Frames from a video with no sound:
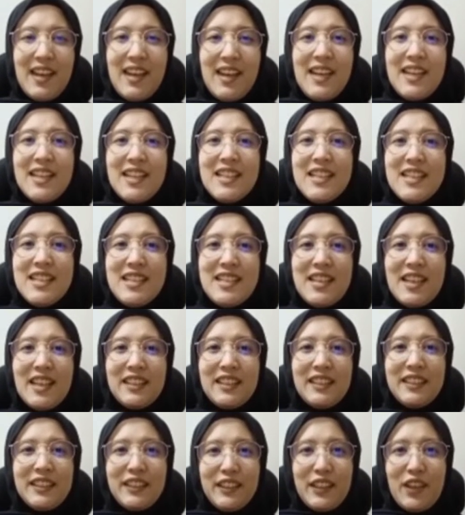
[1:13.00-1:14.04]
this
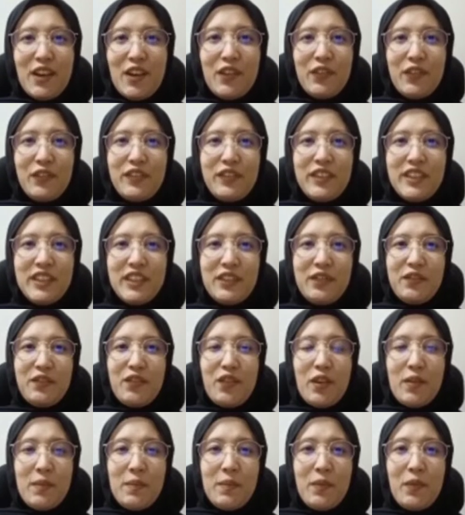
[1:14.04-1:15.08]
section of the
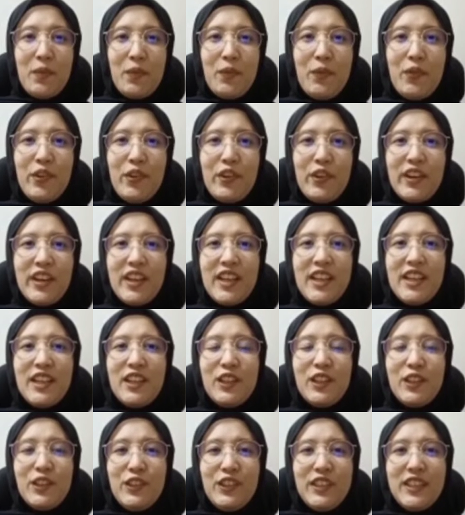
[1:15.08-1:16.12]
form would
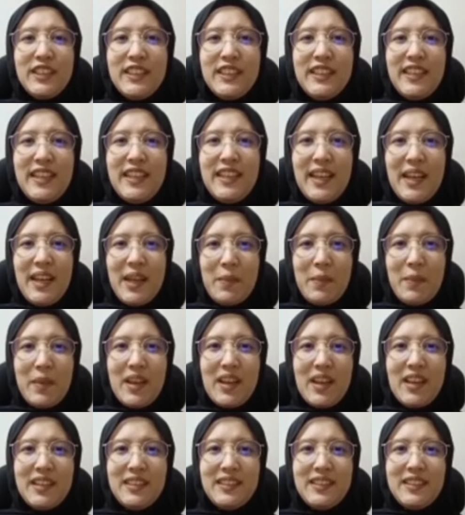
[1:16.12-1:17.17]
include the name
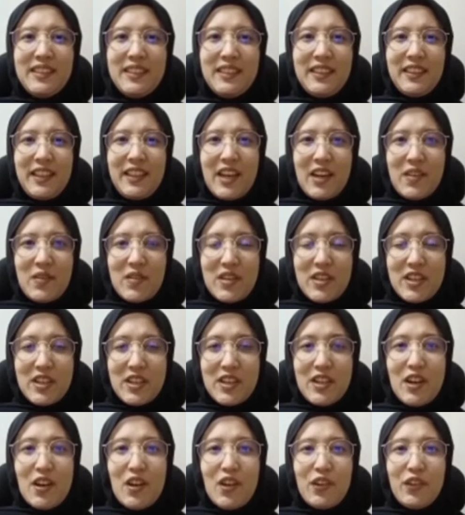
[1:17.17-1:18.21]
and
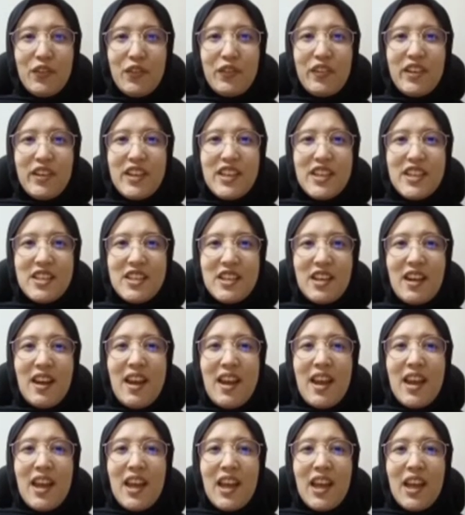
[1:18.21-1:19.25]
description of each
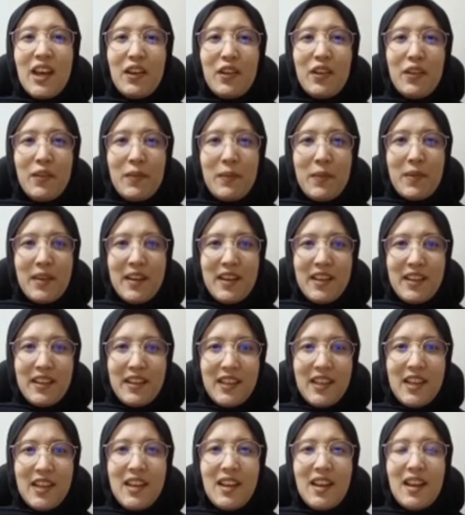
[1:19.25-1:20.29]

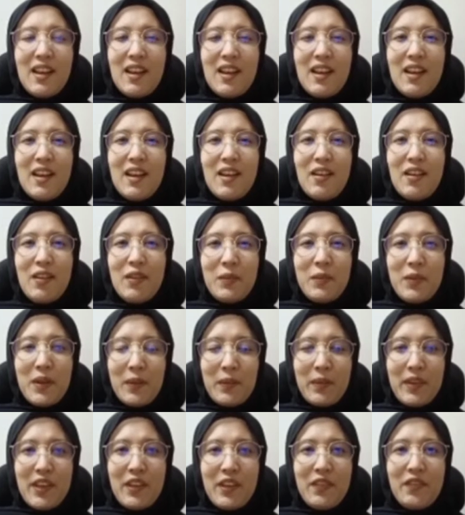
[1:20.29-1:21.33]
accountability
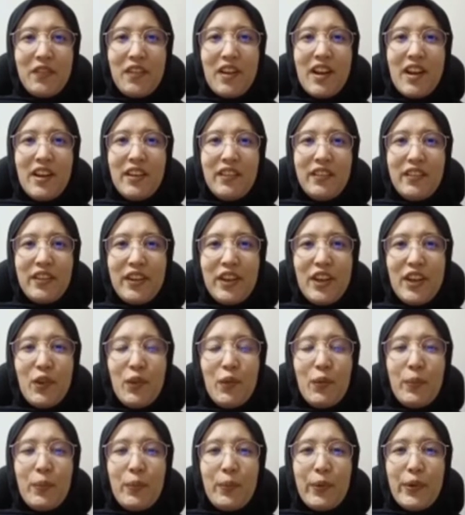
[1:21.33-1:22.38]
objective agreed
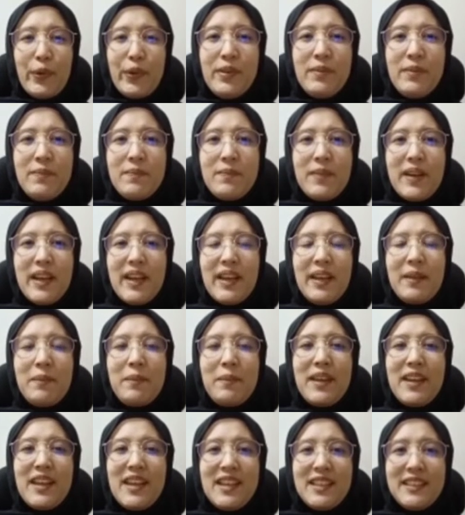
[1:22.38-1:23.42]
upon by
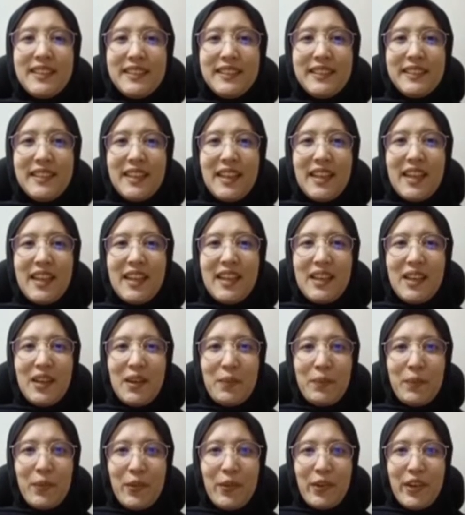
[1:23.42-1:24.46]
manager and
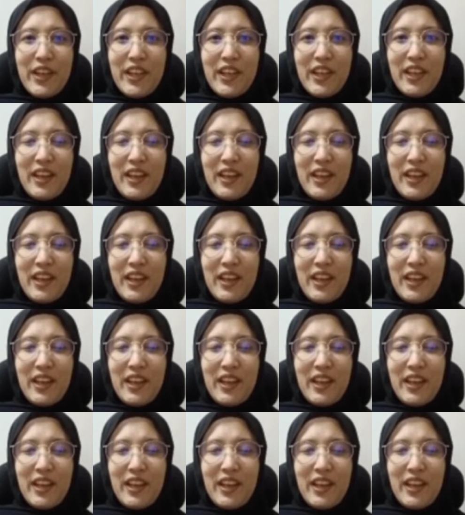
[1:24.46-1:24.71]
employee,